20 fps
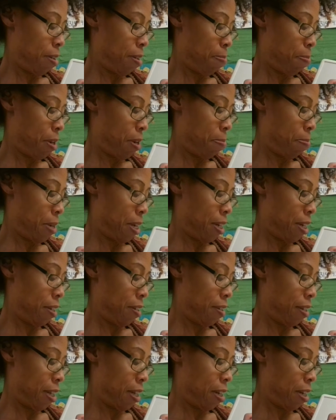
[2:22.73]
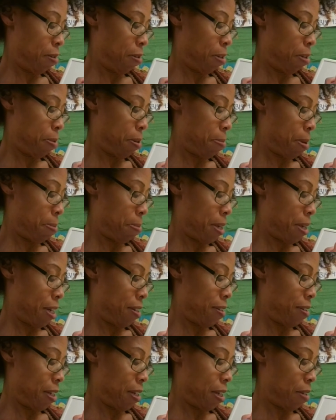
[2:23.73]
Put a minus sign. I'm going to put my
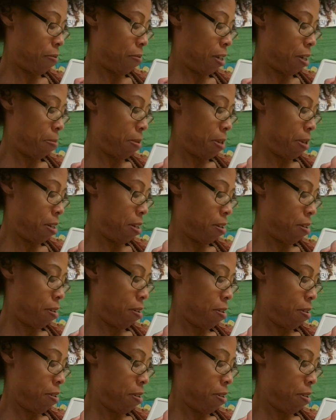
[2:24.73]
minus sign right up here.